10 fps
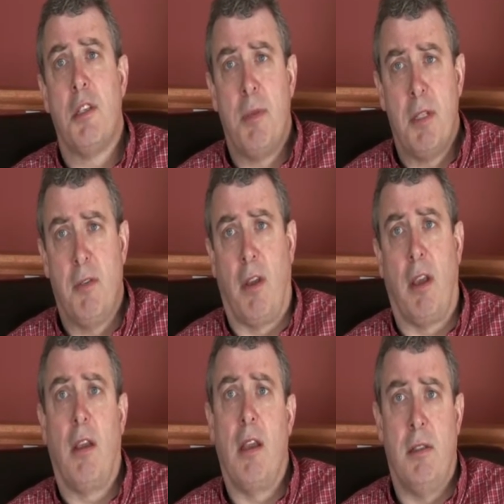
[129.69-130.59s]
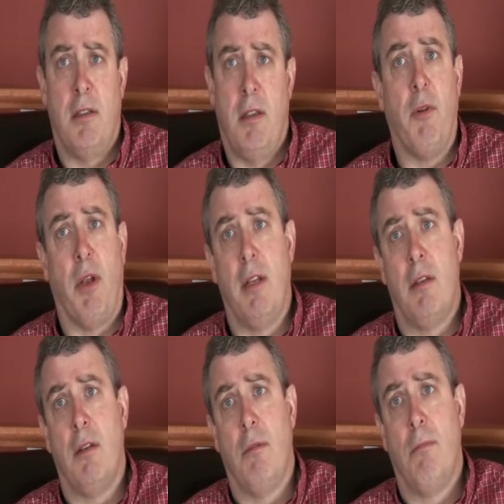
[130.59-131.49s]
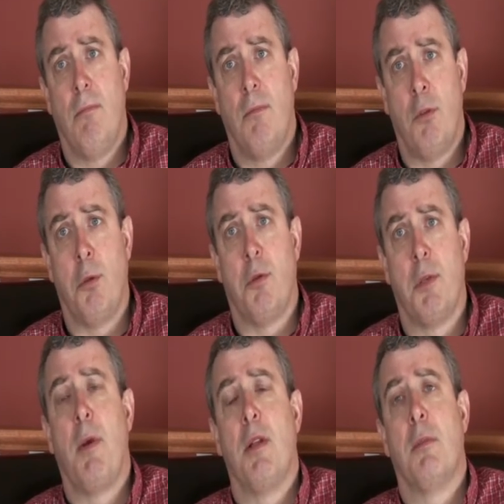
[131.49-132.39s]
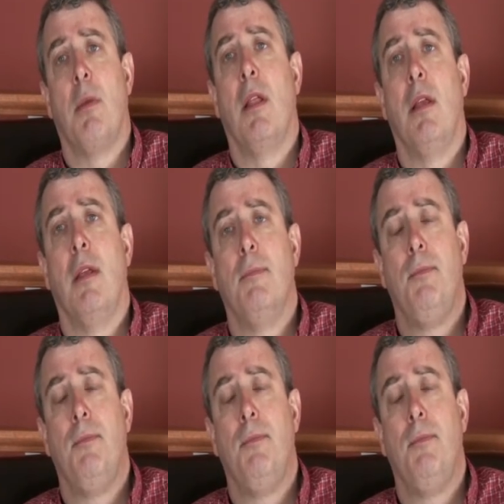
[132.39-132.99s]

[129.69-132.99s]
specific as they relate to social responsibility.